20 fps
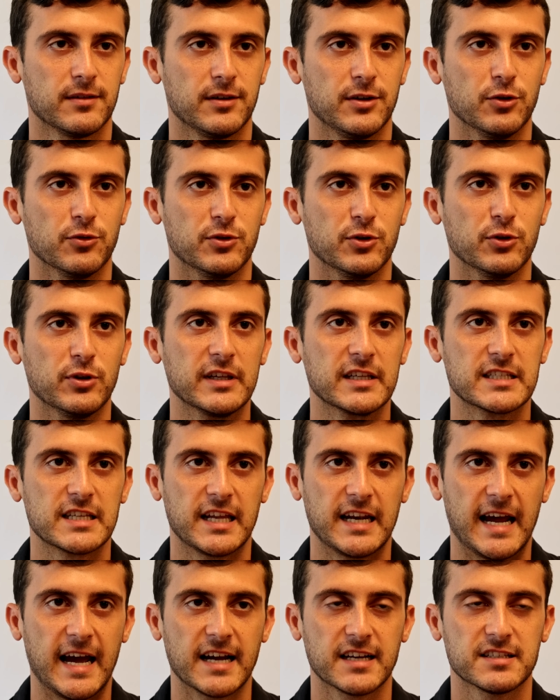You'll do this
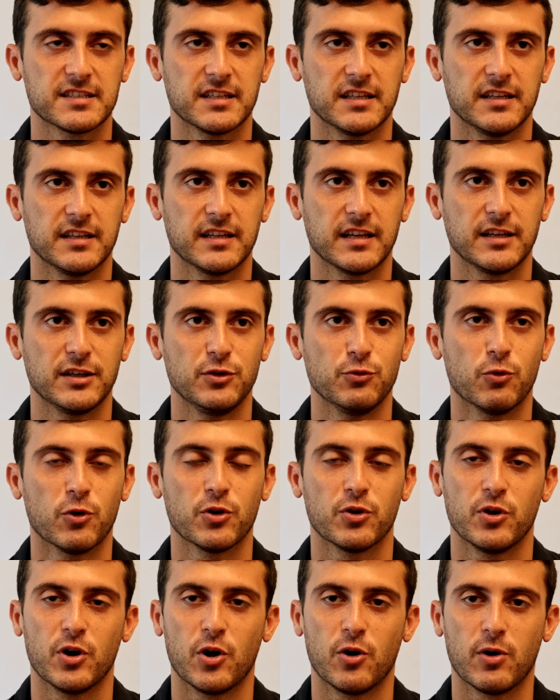on accident, and you
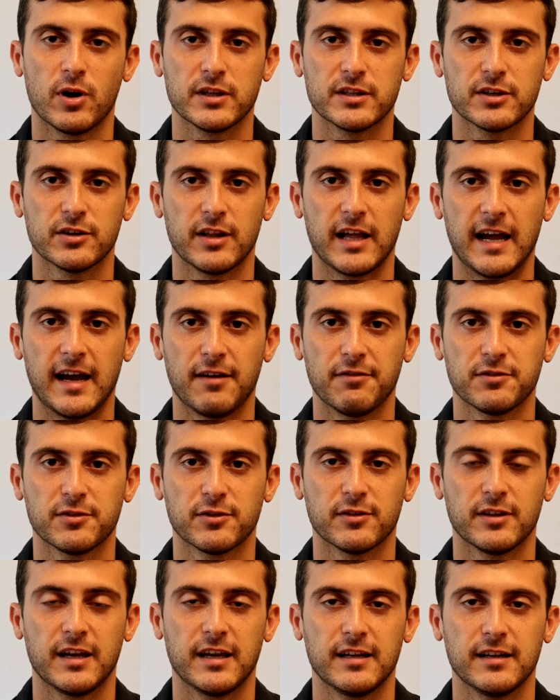won't know until
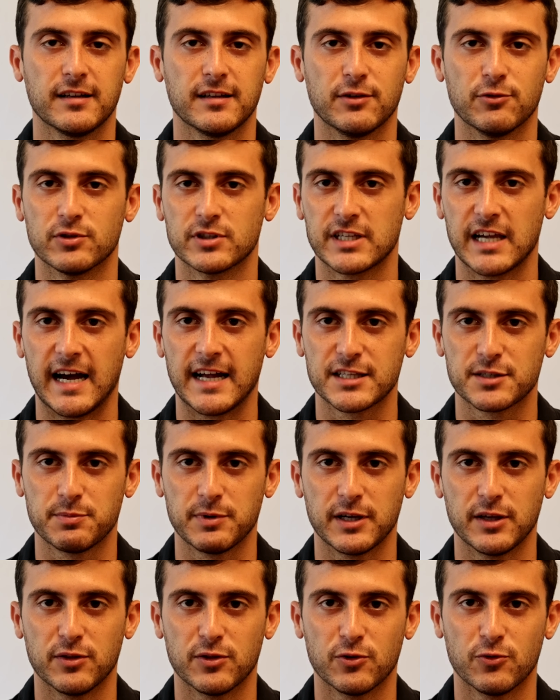after that it was God
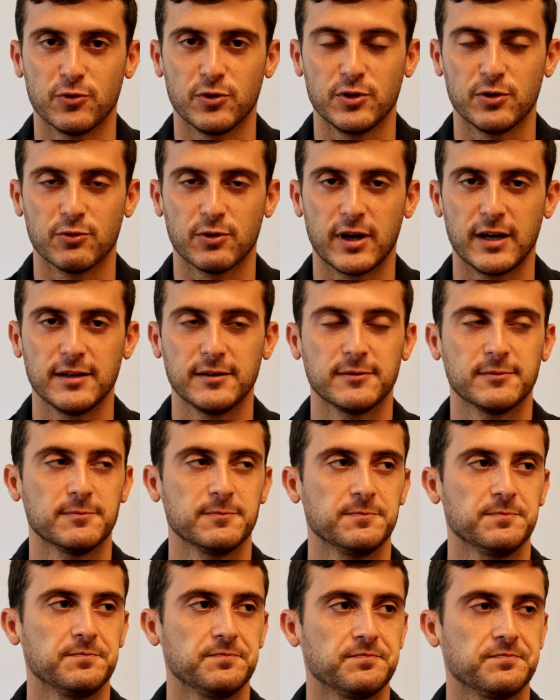speaking through you, right?
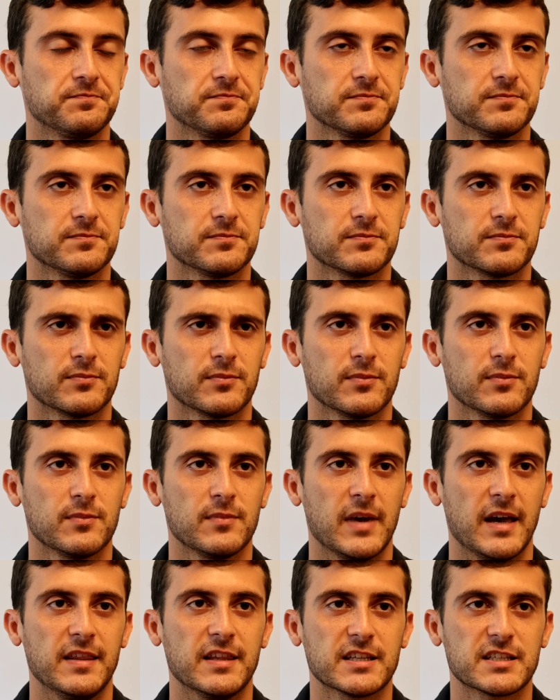
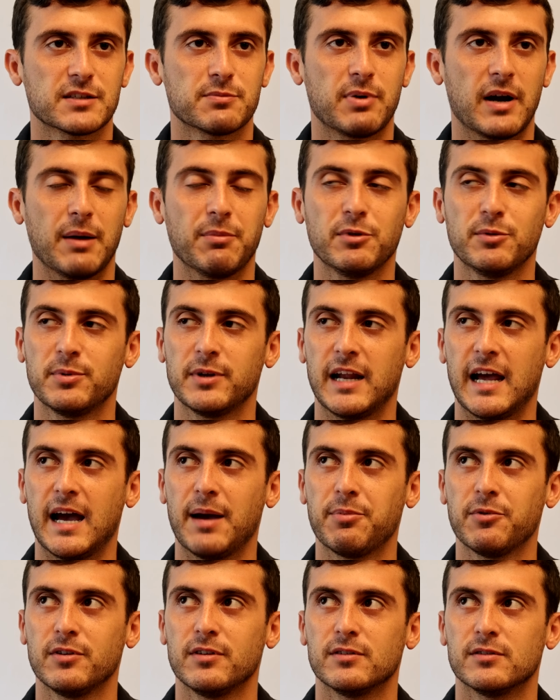And this has probably been
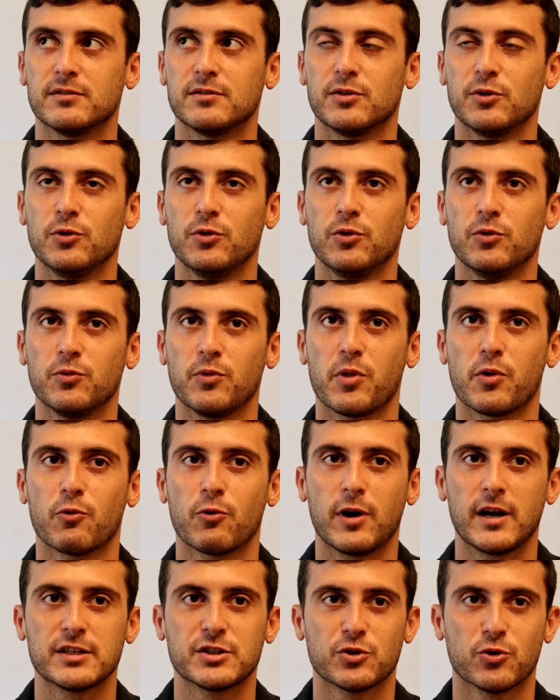happening to you
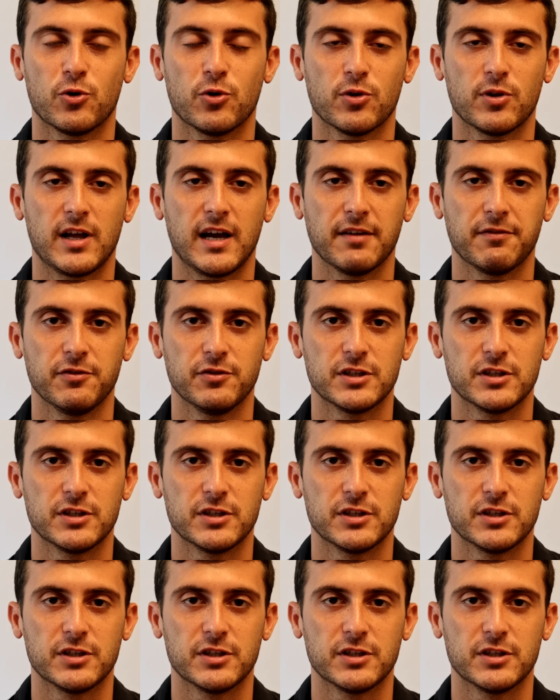throughout your whole life.